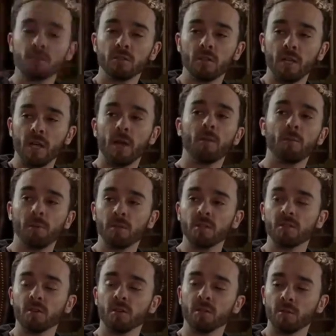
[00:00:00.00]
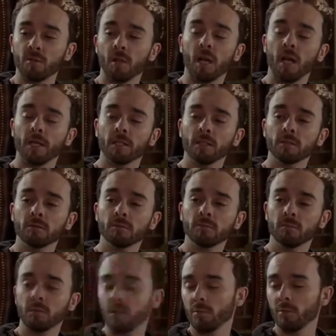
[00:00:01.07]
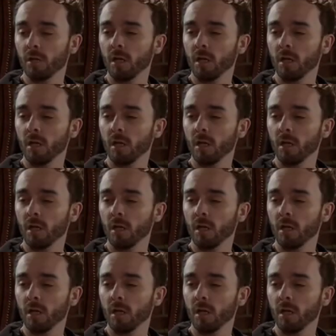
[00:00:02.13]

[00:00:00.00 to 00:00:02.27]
So now the police know you're a liar, we can